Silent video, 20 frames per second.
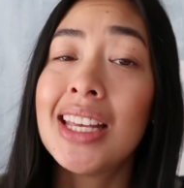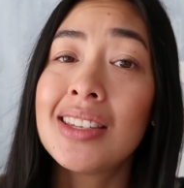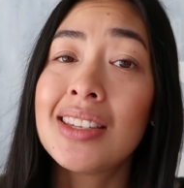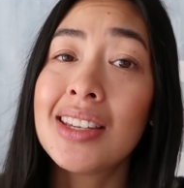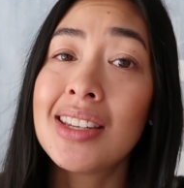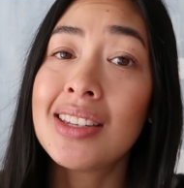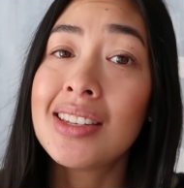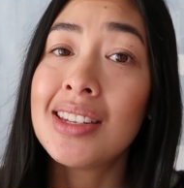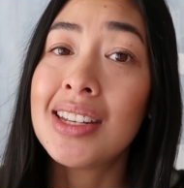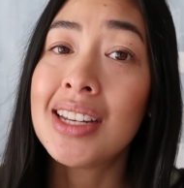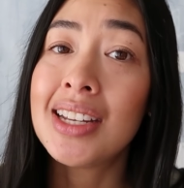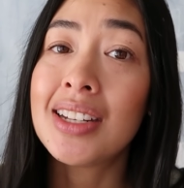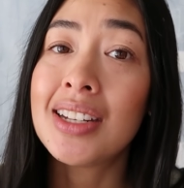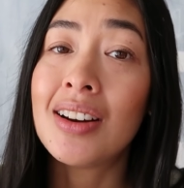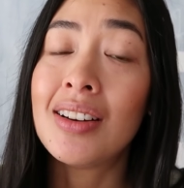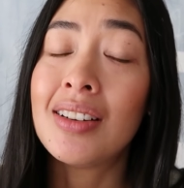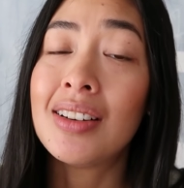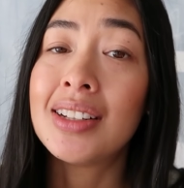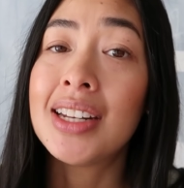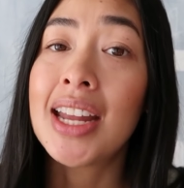This is
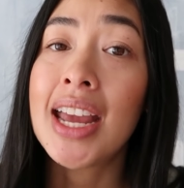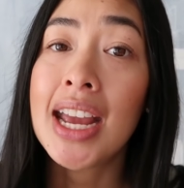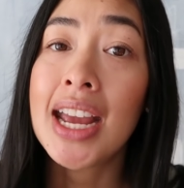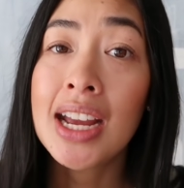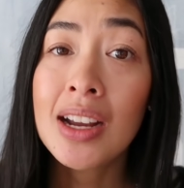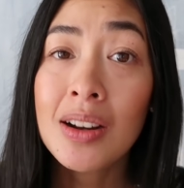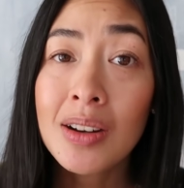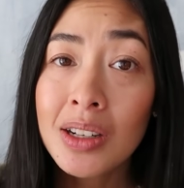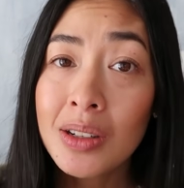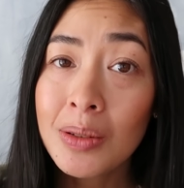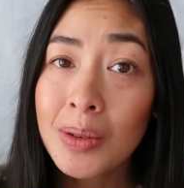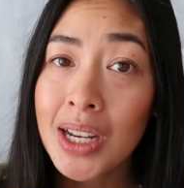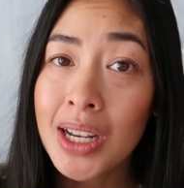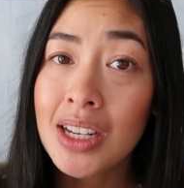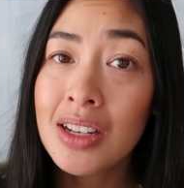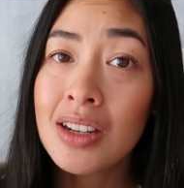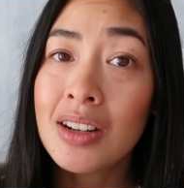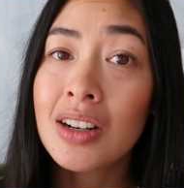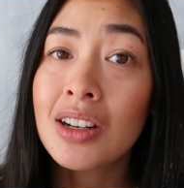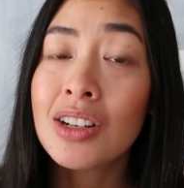knit on Aran
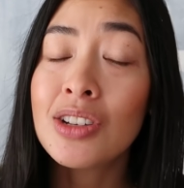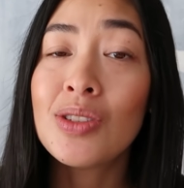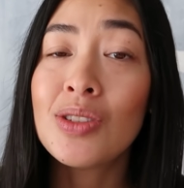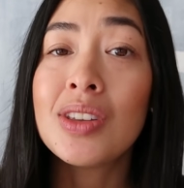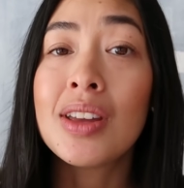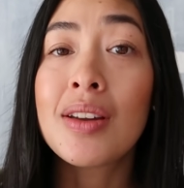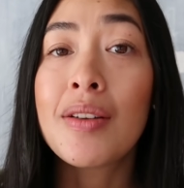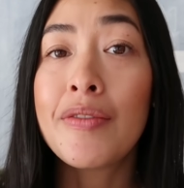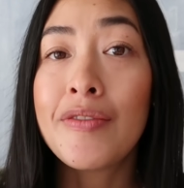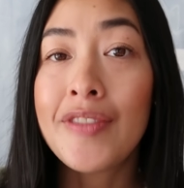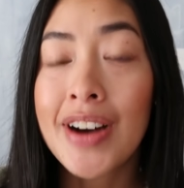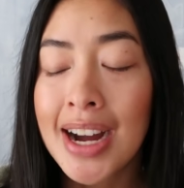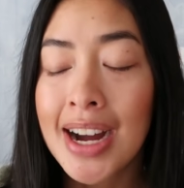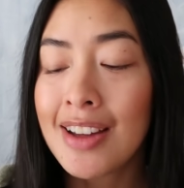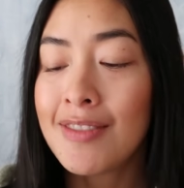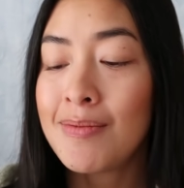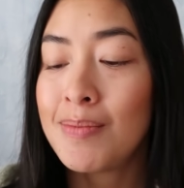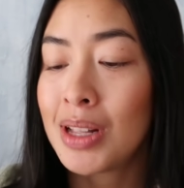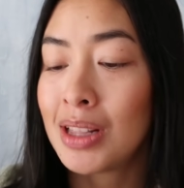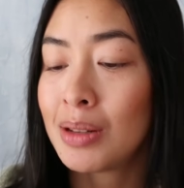weight yarn using
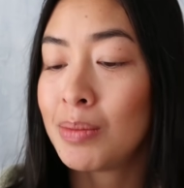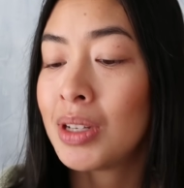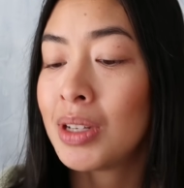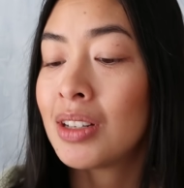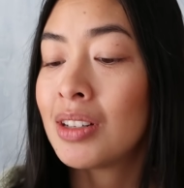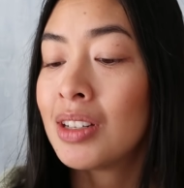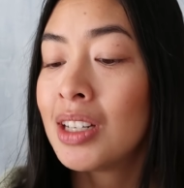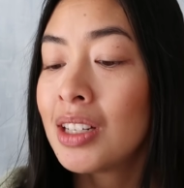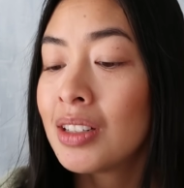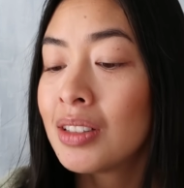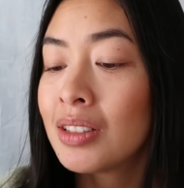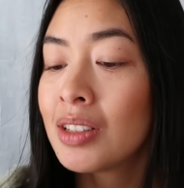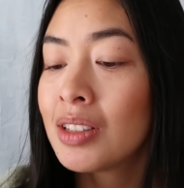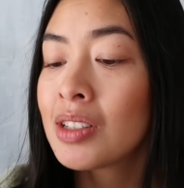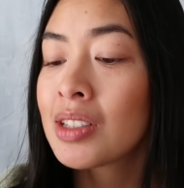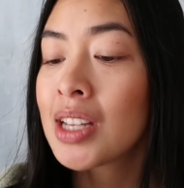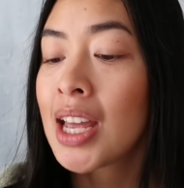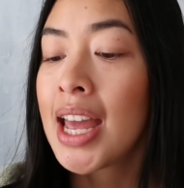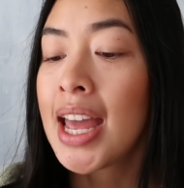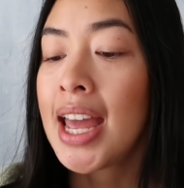5 millimeter
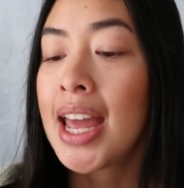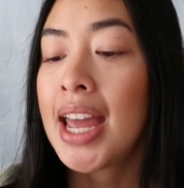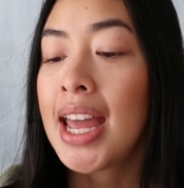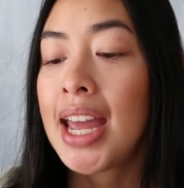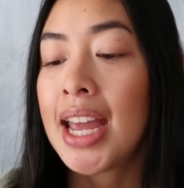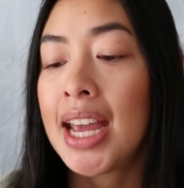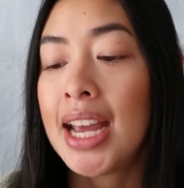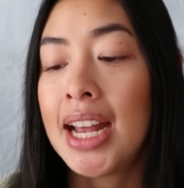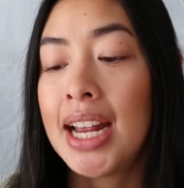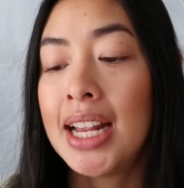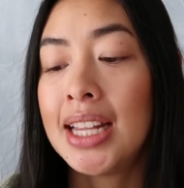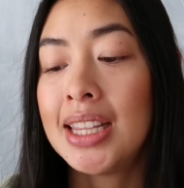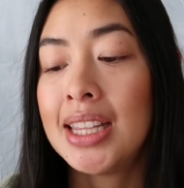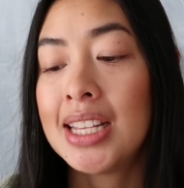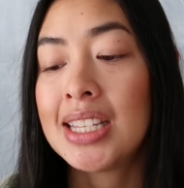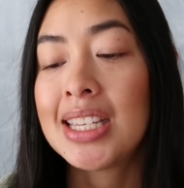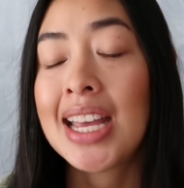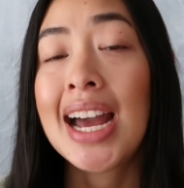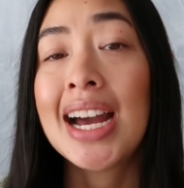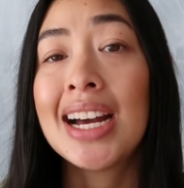needles,
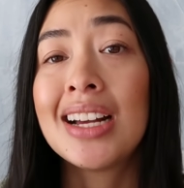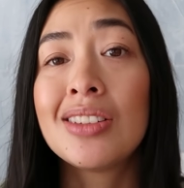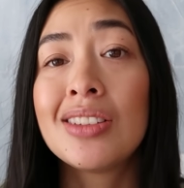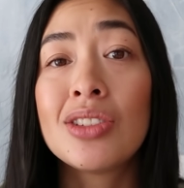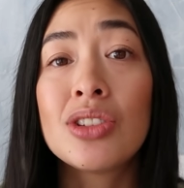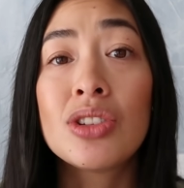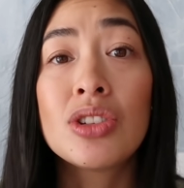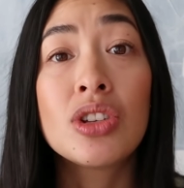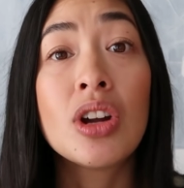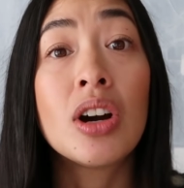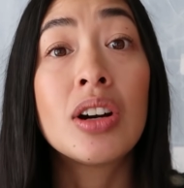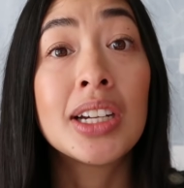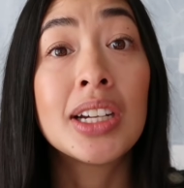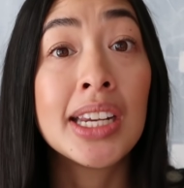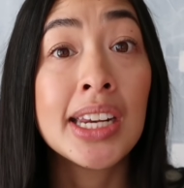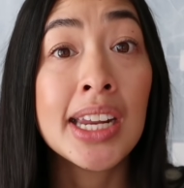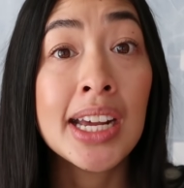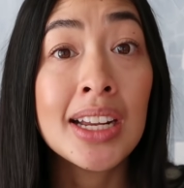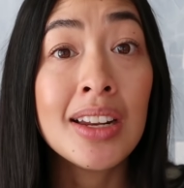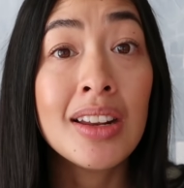and this has
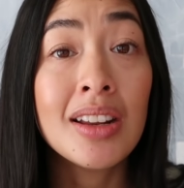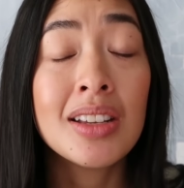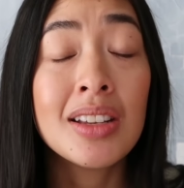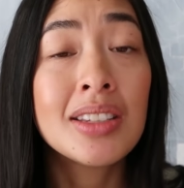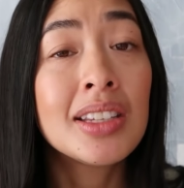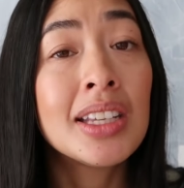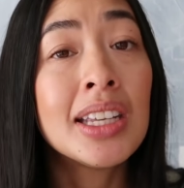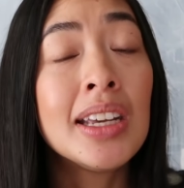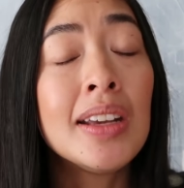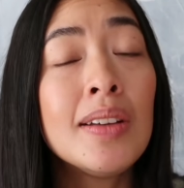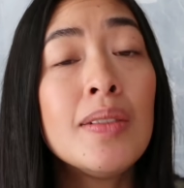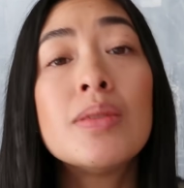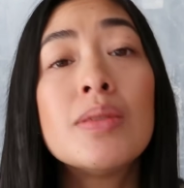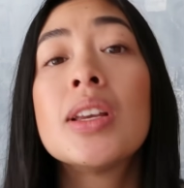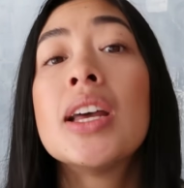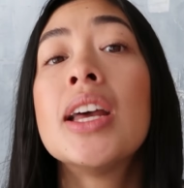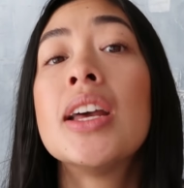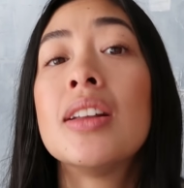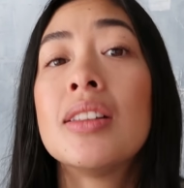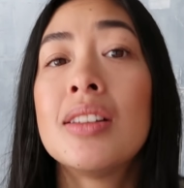stockinette
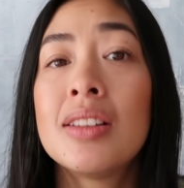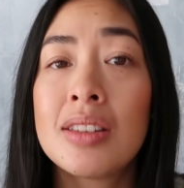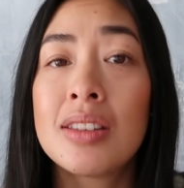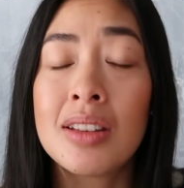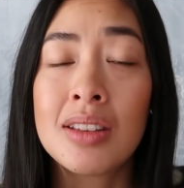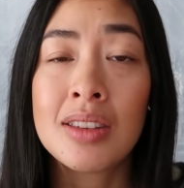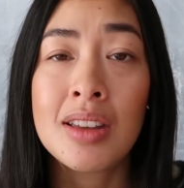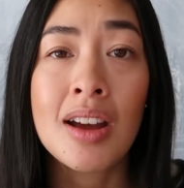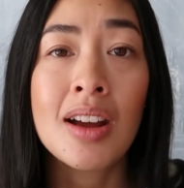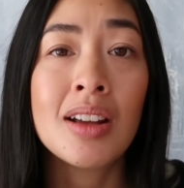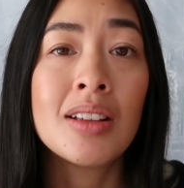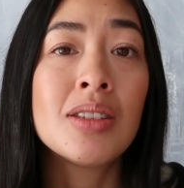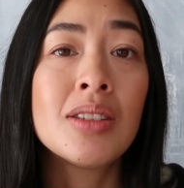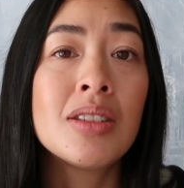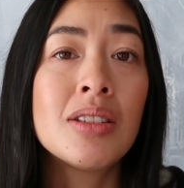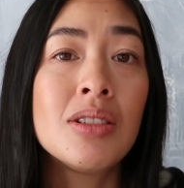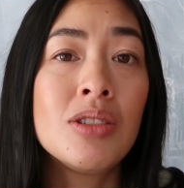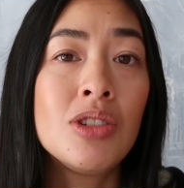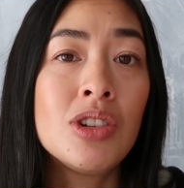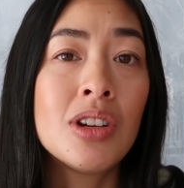sleeves. This is
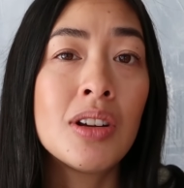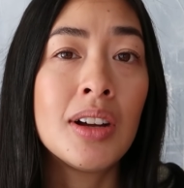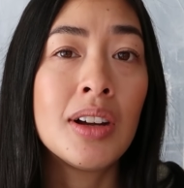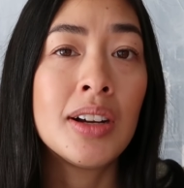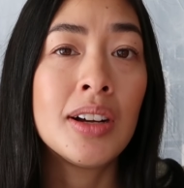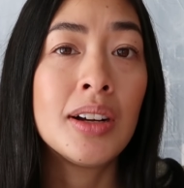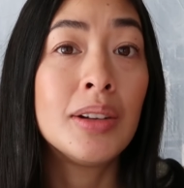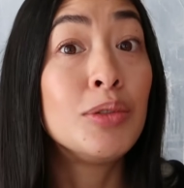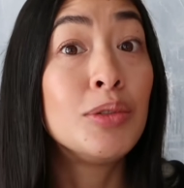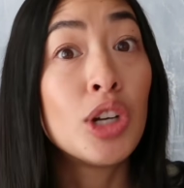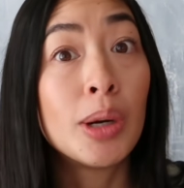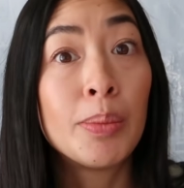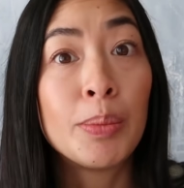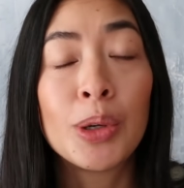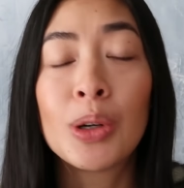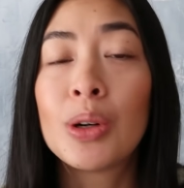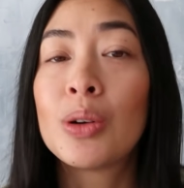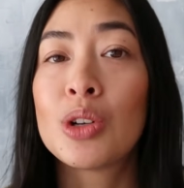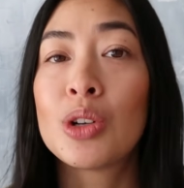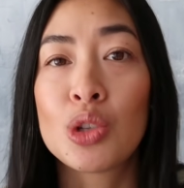Sézane's
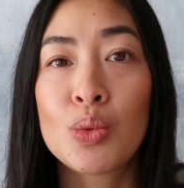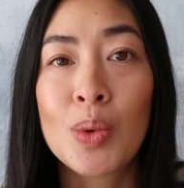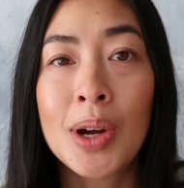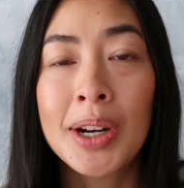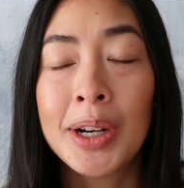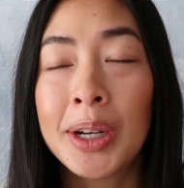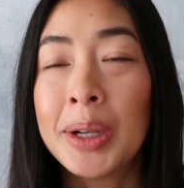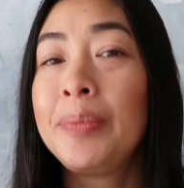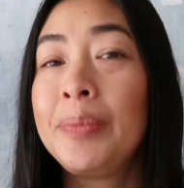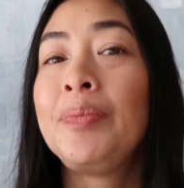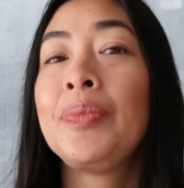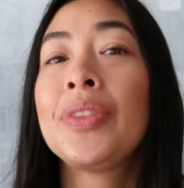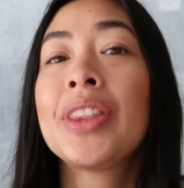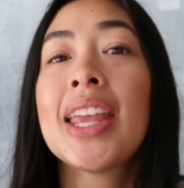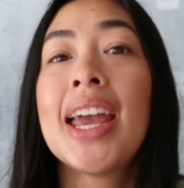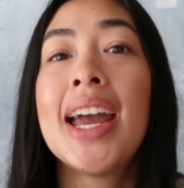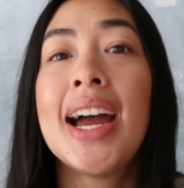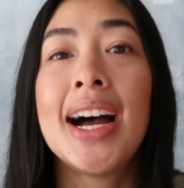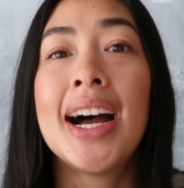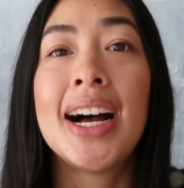jumper or sweater
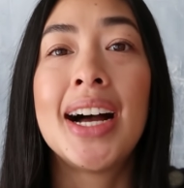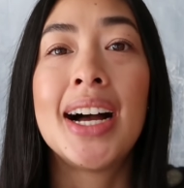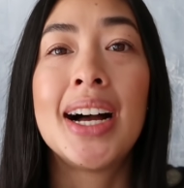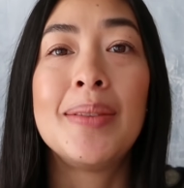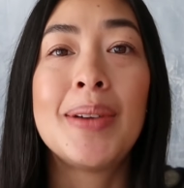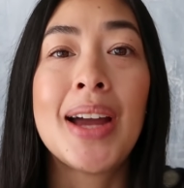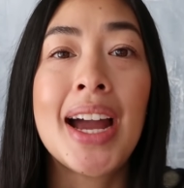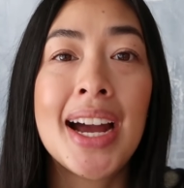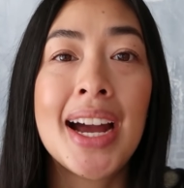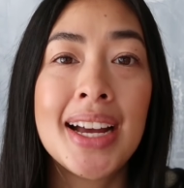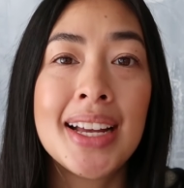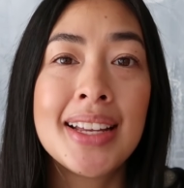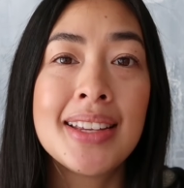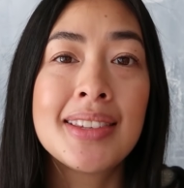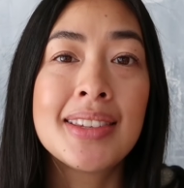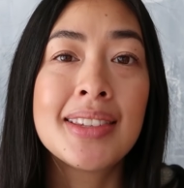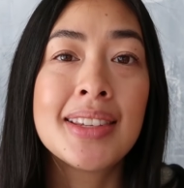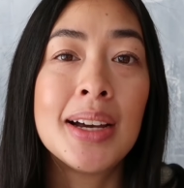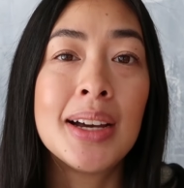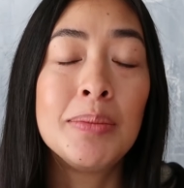
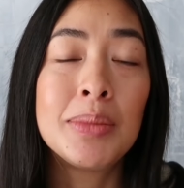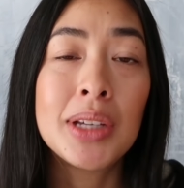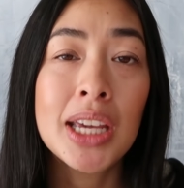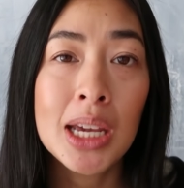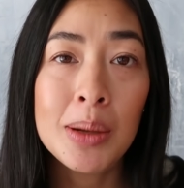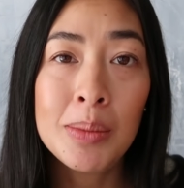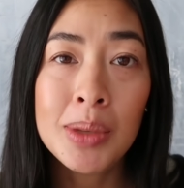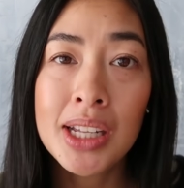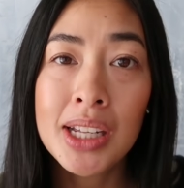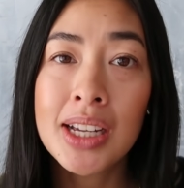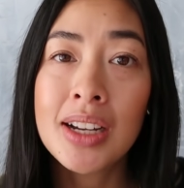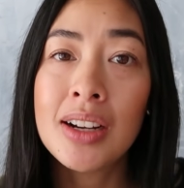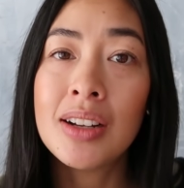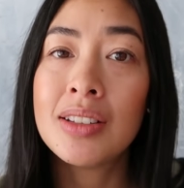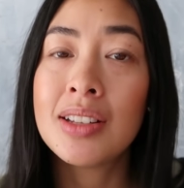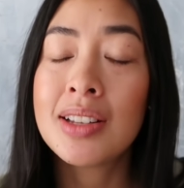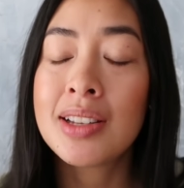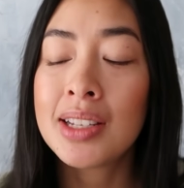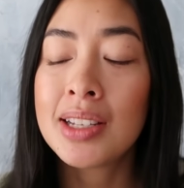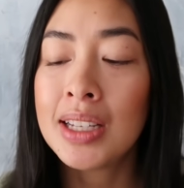has some cabling
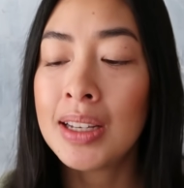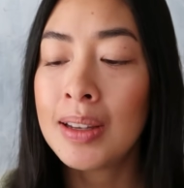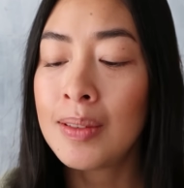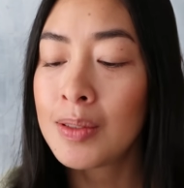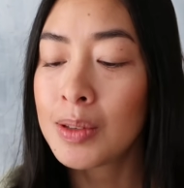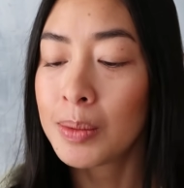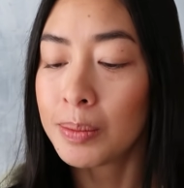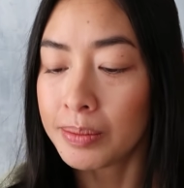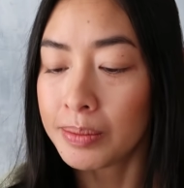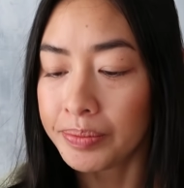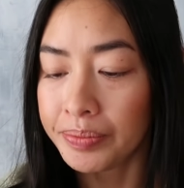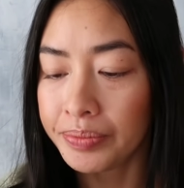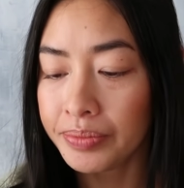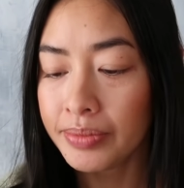on the sleeves,